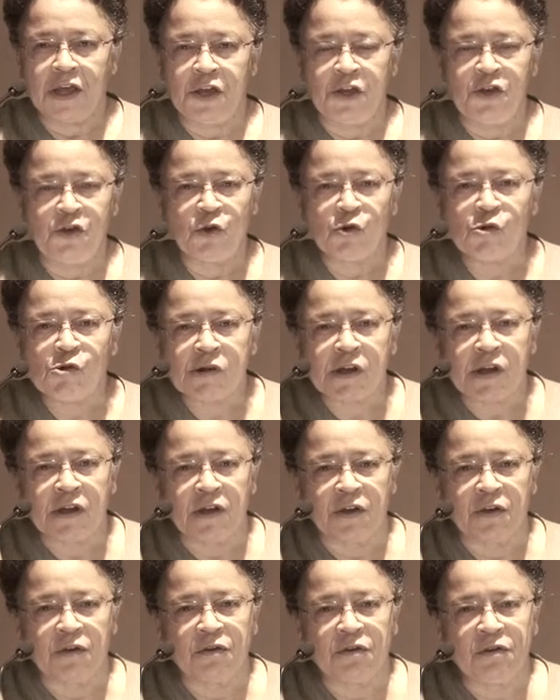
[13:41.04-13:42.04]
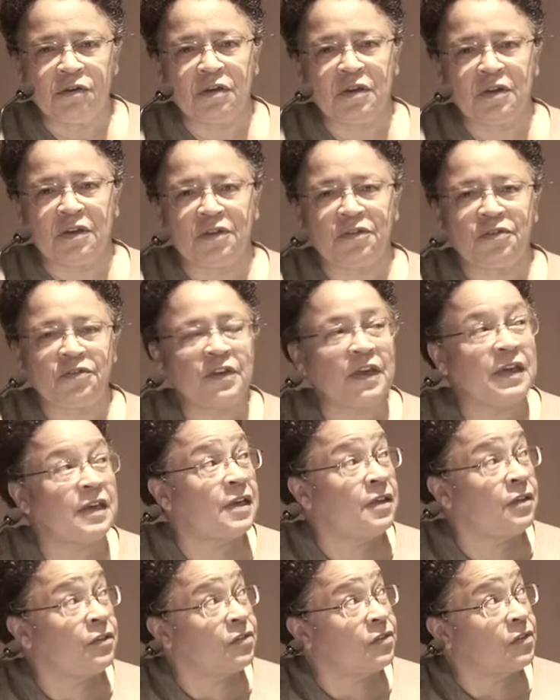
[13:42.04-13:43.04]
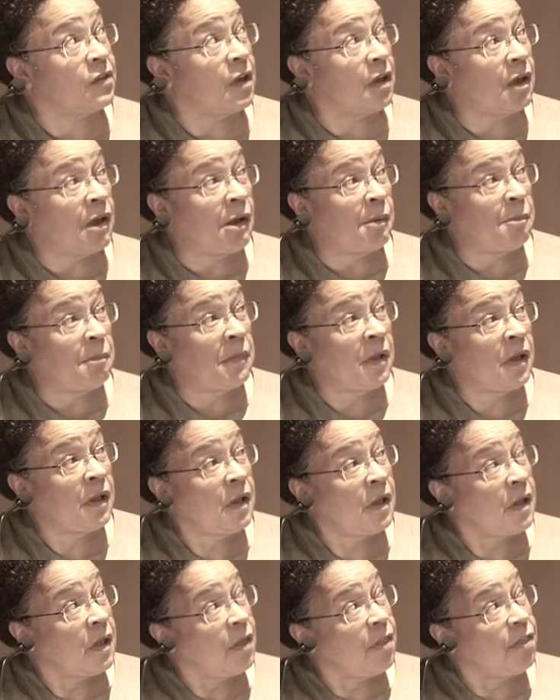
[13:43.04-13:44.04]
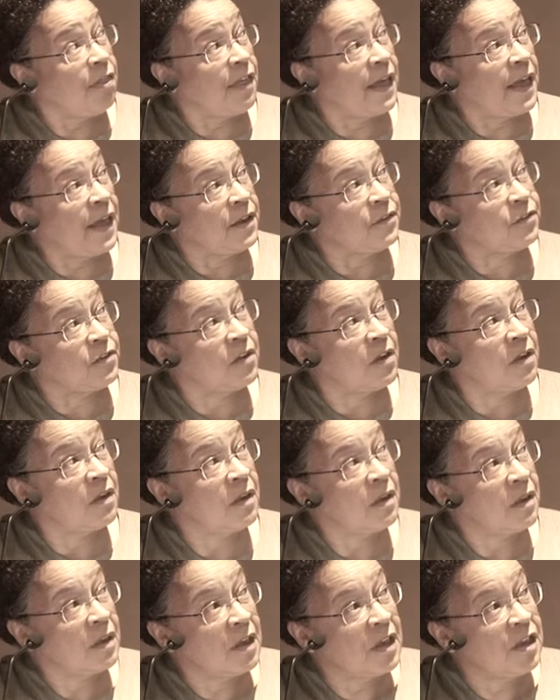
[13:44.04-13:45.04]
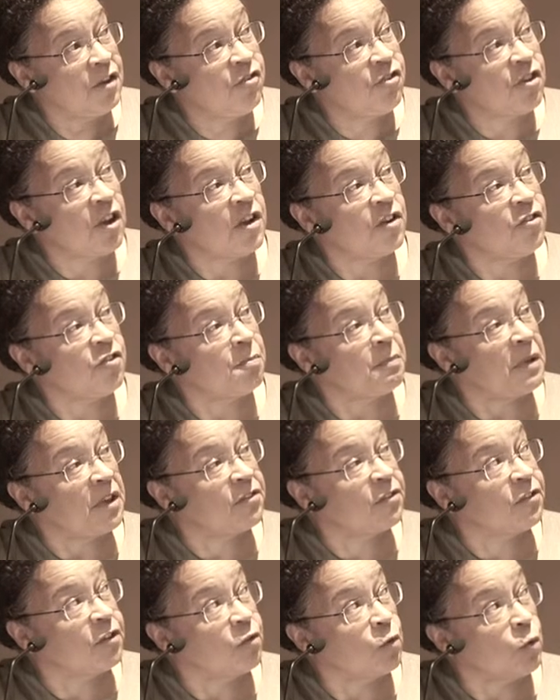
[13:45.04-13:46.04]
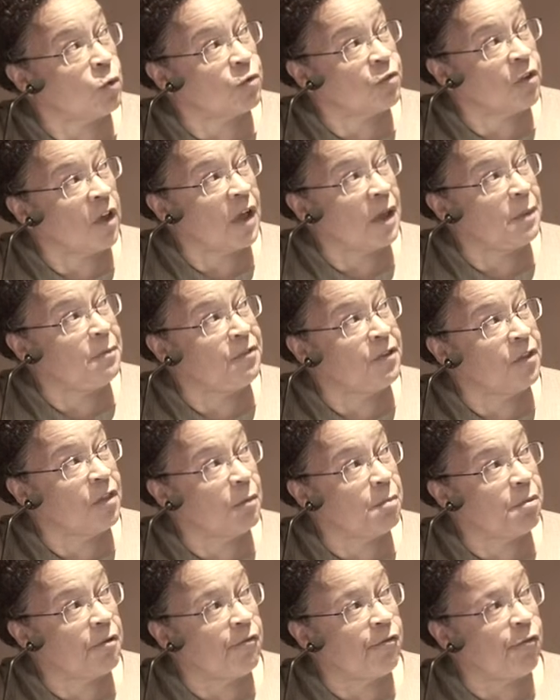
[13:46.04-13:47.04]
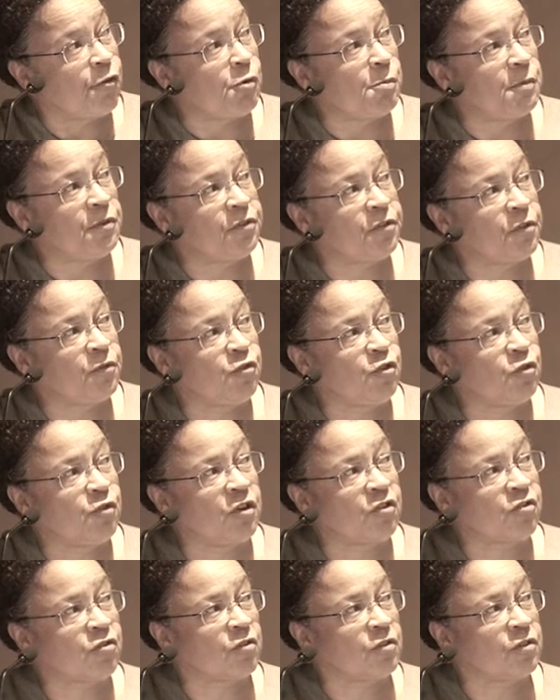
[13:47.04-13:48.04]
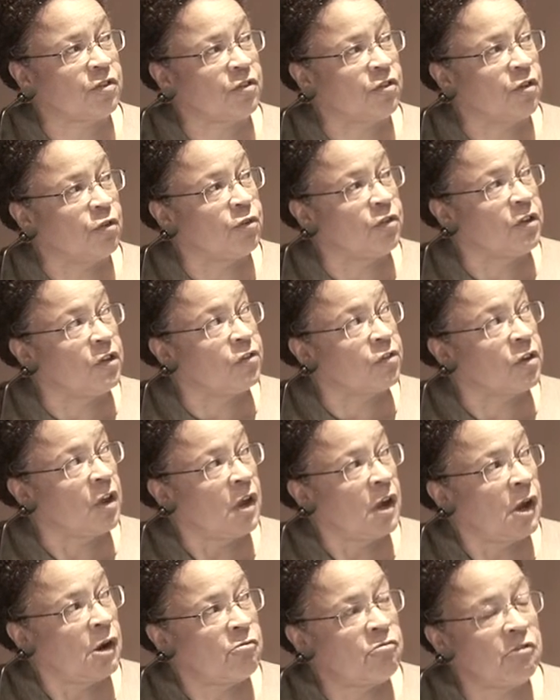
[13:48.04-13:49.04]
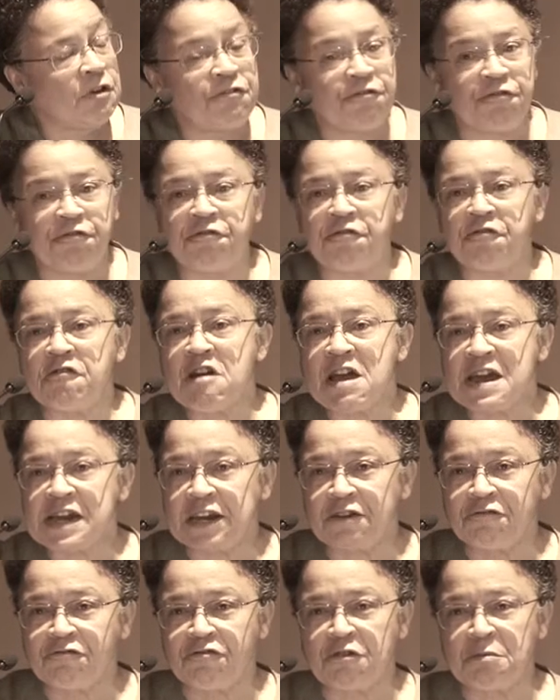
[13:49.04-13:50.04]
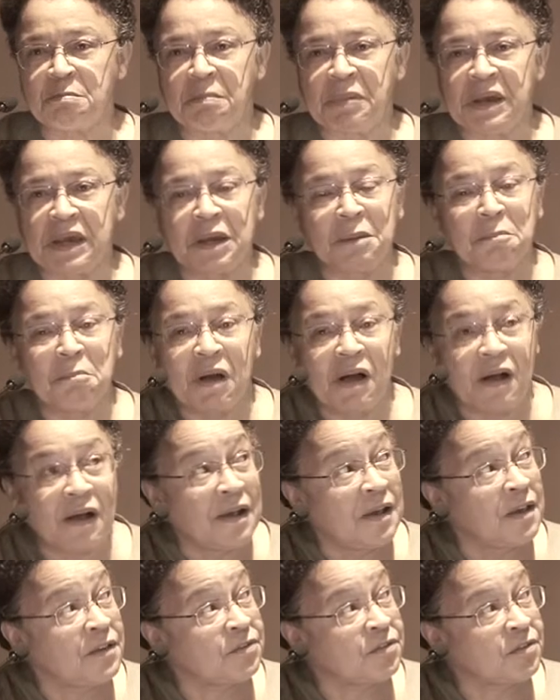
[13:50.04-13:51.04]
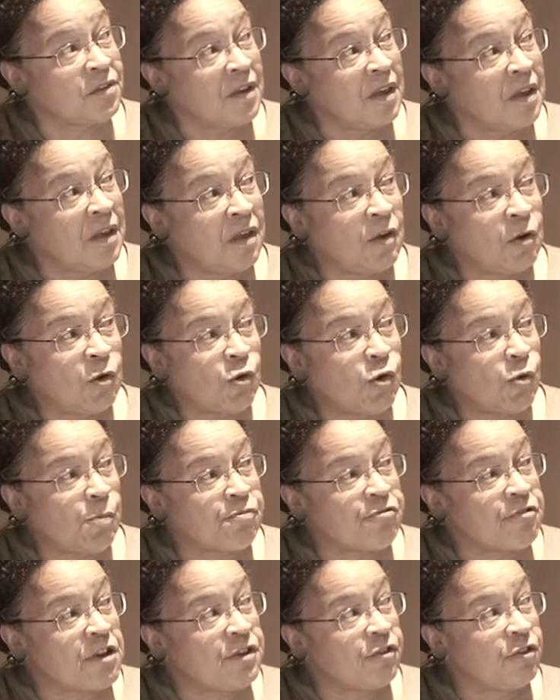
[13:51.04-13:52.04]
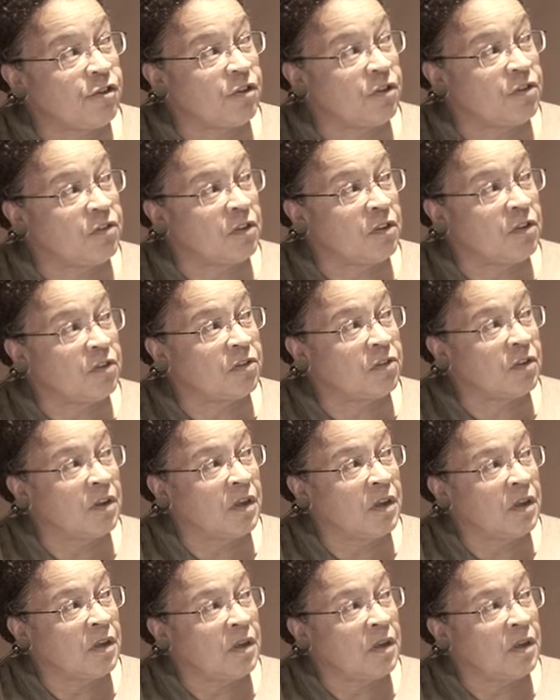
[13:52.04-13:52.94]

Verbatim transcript: your code says um, that a judge must at all times in the performance of judicial duties refrain from being biased or prejudices.